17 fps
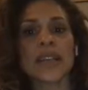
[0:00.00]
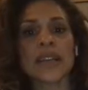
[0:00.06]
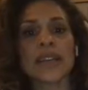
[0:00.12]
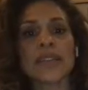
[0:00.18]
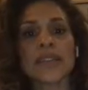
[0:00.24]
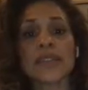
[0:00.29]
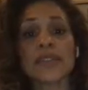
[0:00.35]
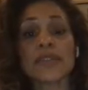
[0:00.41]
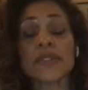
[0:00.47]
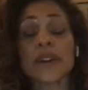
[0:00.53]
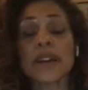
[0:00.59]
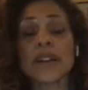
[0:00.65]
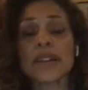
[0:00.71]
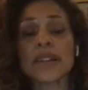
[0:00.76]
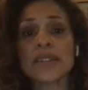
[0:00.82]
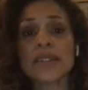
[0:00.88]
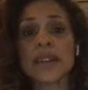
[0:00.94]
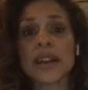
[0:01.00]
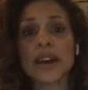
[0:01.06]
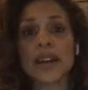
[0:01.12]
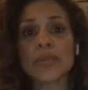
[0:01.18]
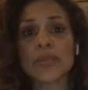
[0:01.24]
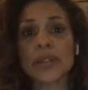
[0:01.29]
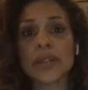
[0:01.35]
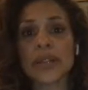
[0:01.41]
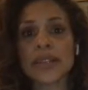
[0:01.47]
it's defined as an
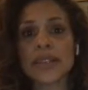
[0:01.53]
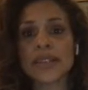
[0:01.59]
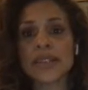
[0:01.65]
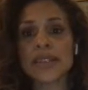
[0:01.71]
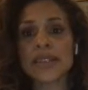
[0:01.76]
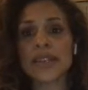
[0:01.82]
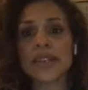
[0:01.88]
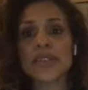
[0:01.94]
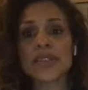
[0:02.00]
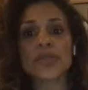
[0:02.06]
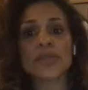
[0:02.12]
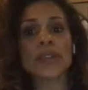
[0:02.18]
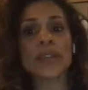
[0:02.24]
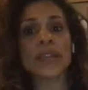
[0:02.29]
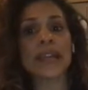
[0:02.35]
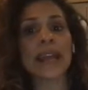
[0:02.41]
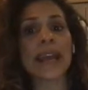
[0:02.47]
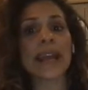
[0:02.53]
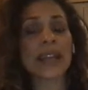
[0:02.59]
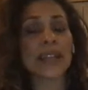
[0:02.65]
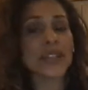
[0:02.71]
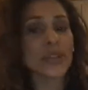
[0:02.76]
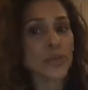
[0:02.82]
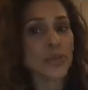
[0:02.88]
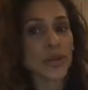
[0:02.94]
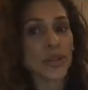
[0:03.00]
unpleasant sensory
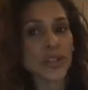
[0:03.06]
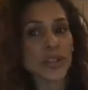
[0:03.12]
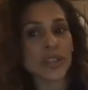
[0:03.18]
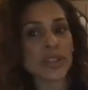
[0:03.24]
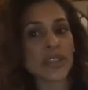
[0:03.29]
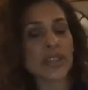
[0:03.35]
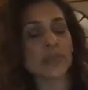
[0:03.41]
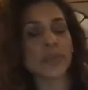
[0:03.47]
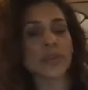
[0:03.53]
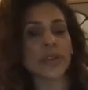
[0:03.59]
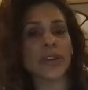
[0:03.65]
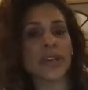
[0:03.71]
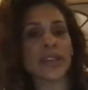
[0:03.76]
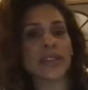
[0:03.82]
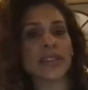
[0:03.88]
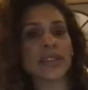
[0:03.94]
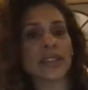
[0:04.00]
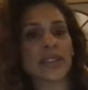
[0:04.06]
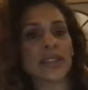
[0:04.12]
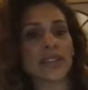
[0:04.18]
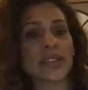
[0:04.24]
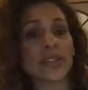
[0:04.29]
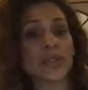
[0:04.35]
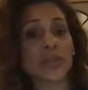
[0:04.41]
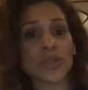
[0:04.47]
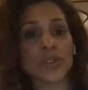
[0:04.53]
and emotional experience that's
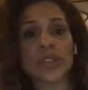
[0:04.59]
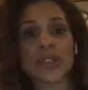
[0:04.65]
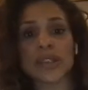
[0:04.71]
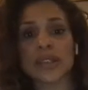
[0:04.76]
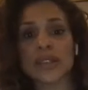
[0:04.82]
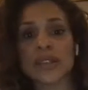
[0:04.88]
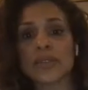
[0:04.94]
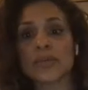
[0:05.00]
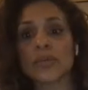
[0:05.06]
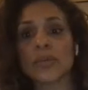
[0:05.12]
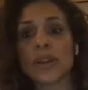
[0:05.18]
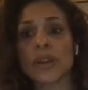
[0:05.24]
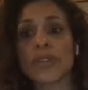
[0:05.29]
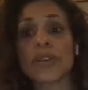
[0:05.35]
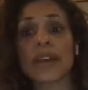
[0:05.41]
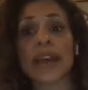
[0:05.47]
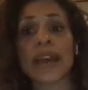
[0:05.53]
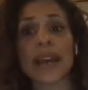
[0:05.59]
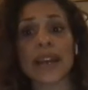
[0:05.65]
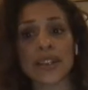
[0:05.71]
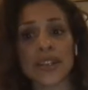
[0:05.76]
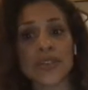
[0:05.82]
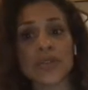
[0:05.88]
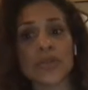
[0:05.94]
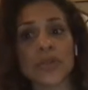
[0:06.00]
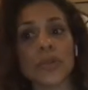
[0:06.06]
associated with
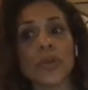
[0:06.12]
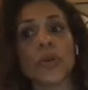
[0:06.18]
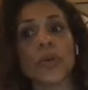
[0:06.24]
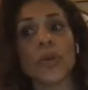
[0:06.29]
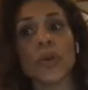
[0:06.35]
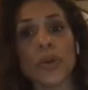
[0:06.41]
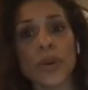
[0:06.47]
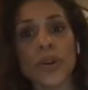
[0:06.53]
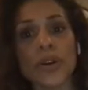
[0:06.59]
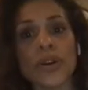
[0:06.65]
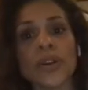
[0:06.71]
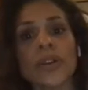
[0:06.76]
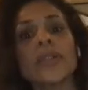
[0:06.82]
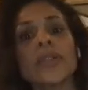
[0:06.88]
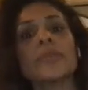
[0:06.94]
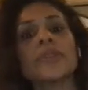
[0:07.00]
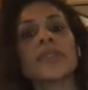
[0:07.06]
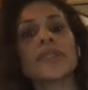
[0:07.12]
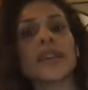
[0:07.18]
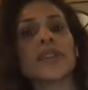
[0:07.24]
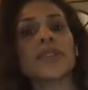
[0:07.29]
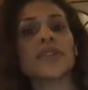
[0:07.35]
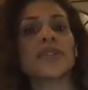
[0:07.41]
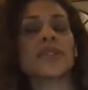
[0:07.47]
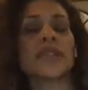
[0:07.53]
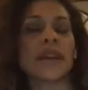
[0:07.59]
actual or
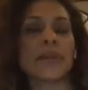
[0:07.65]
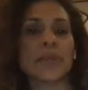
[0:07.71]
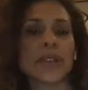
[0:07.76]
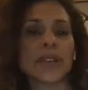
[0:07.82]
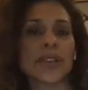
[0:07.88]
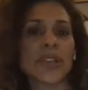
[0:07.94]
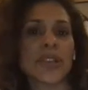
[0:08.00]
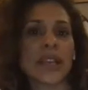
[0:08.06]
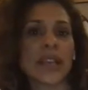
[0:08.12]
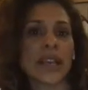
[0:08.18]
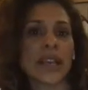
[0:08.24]
potential damage.